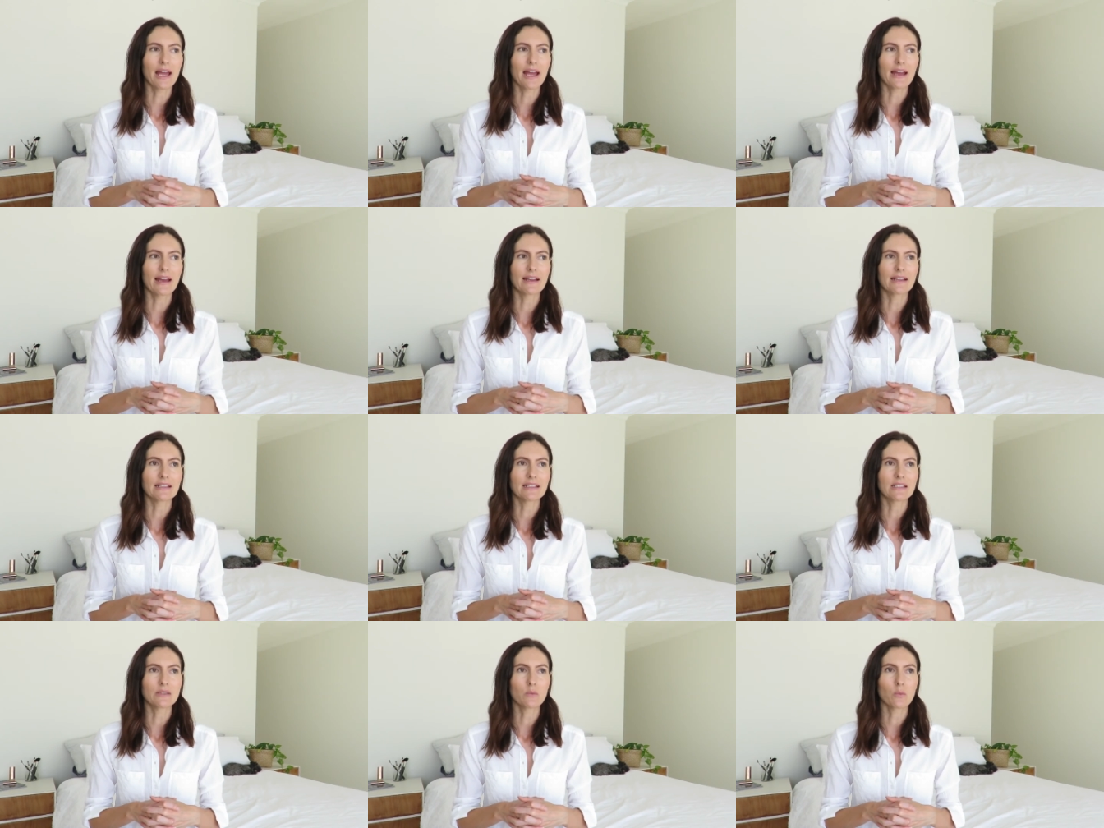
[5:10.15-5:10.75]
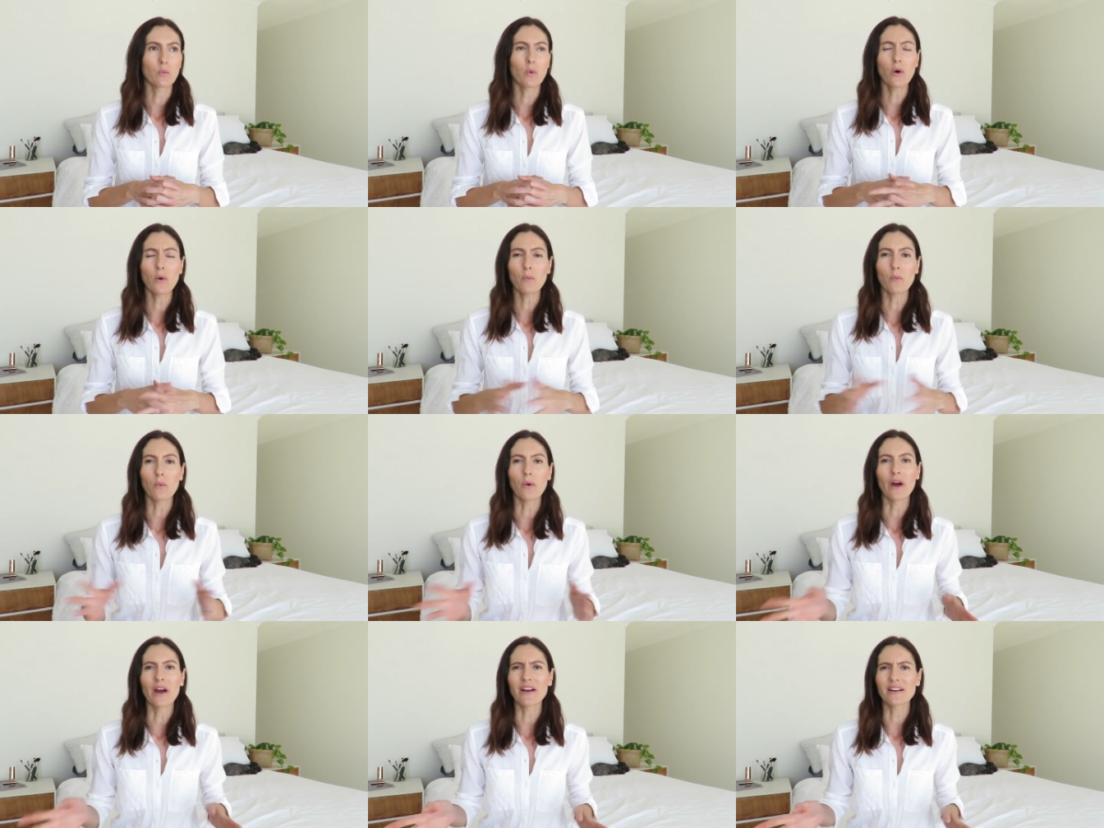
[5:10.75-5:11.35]
and
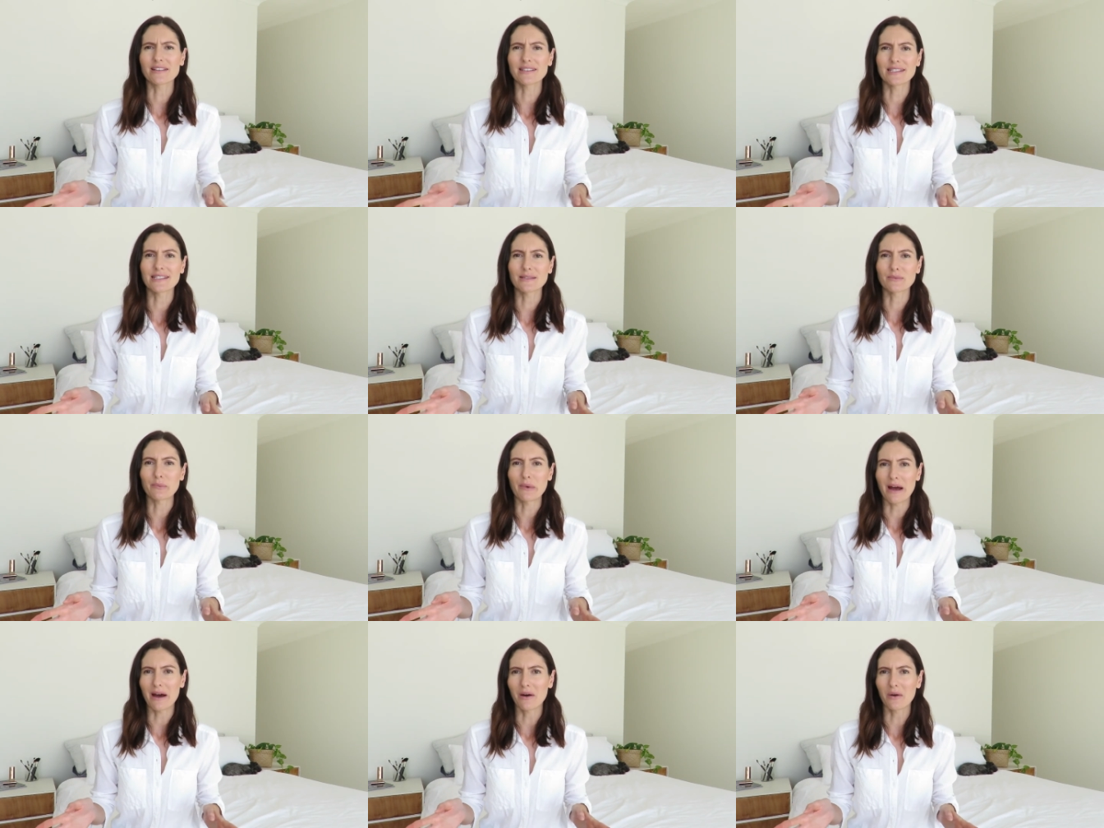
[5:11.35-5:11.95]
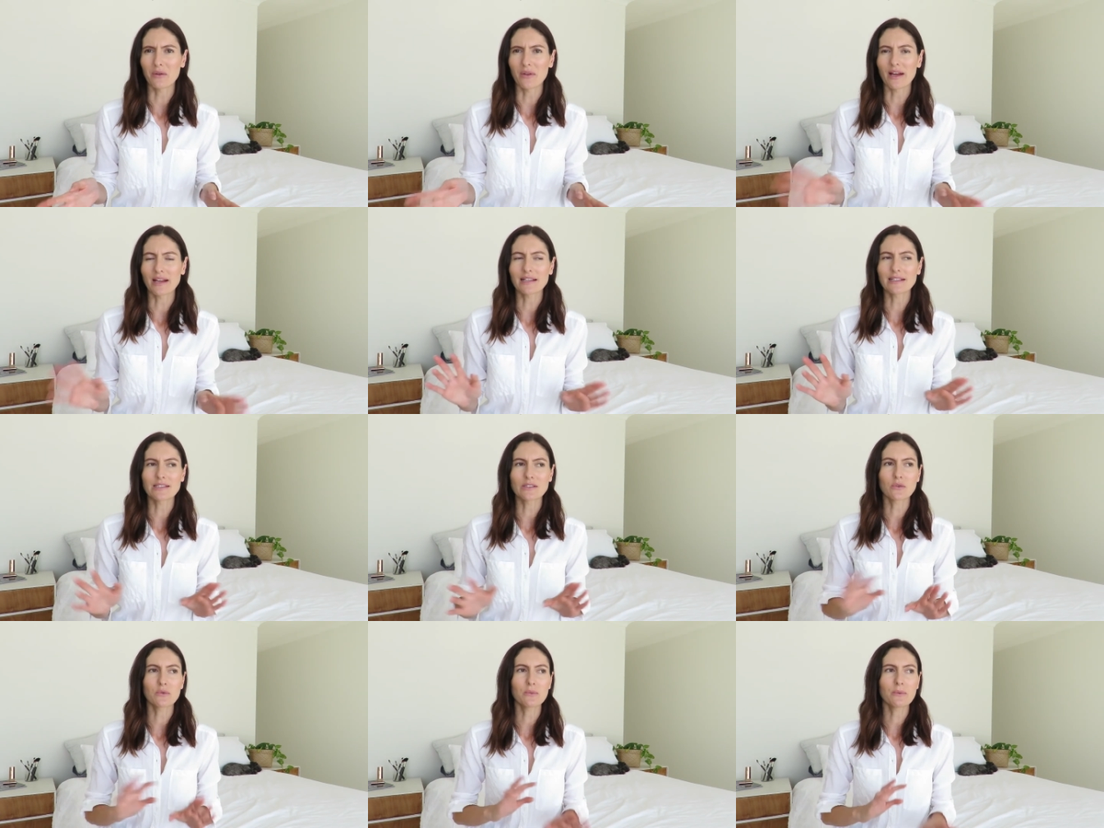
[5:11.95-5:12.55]
what works as well. Like,
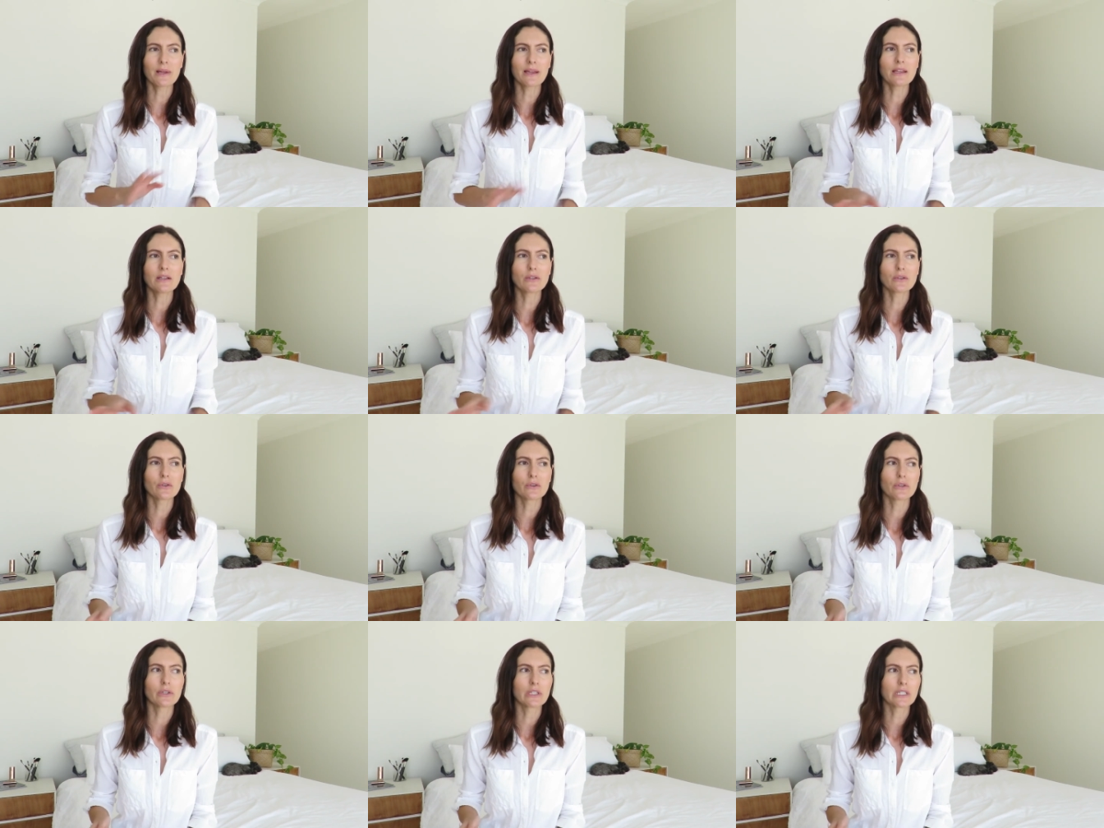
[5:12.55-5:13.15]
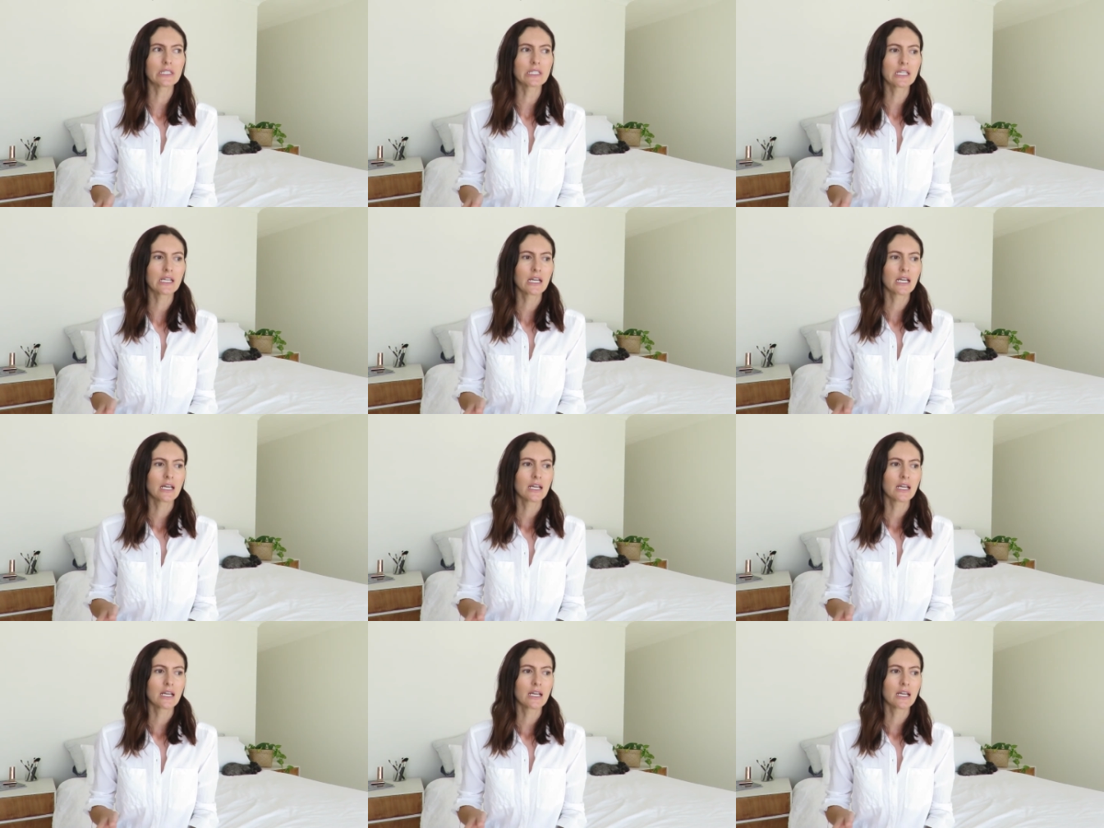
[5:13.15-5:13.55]
it's all well and good